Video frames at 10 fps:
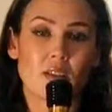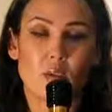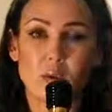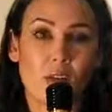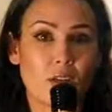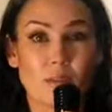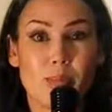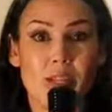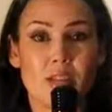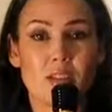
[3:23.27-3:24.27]
Going on an
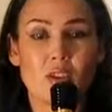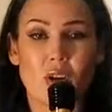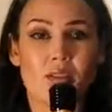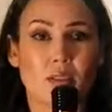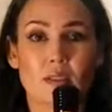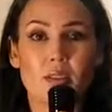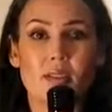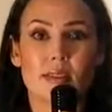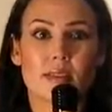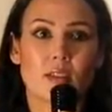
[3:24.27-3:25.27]
airplane, traveling,
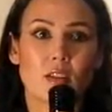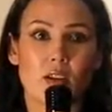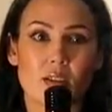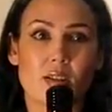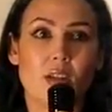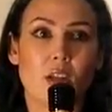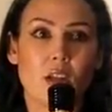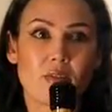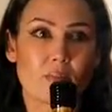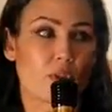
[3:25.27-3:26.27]
causes a
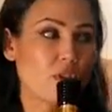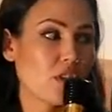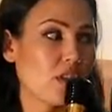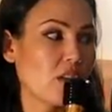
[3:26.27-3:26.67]
lot of pollution.